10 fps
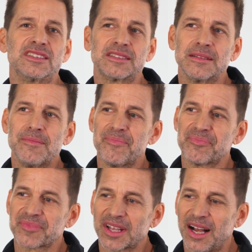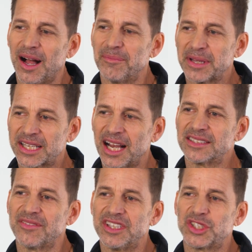it's uh,
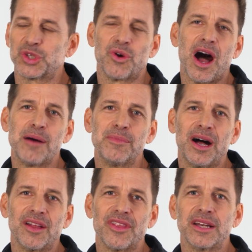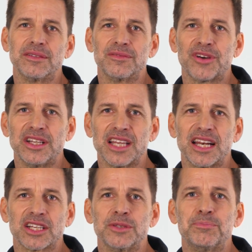because of the drama that
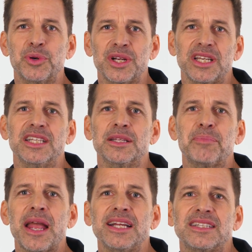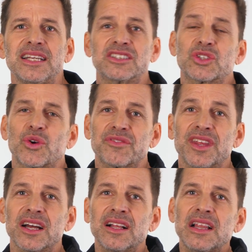Frazetta could put in the painting, sort of
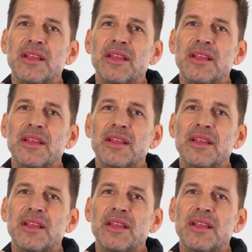the,